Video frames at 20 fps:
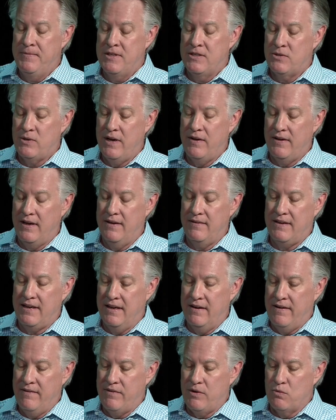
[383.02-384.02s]
So I
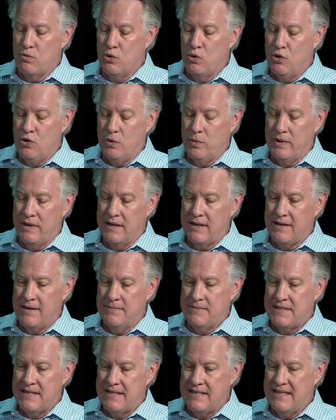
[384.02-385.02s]
kind of have a rule when it
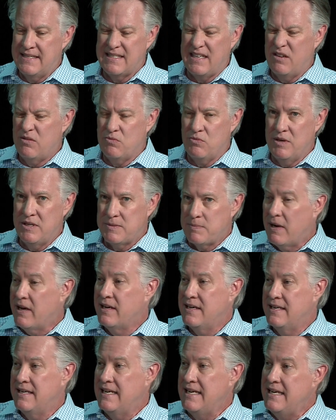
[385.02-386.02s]
comes to things like
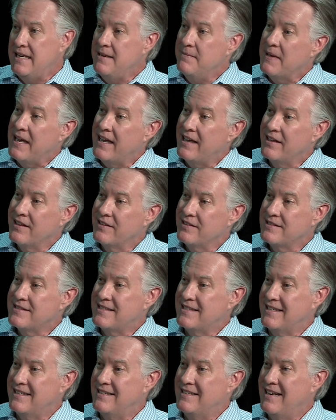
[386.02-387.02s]
responding to emails
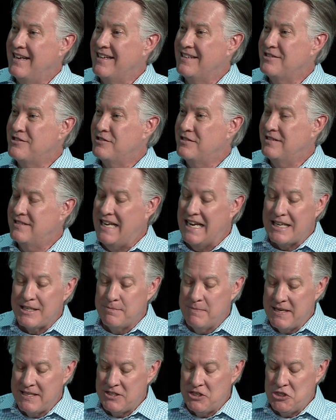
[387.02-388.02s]
and text
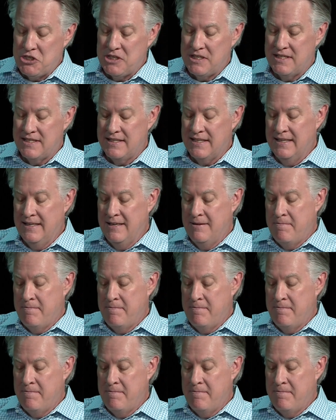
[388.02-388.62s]
messages.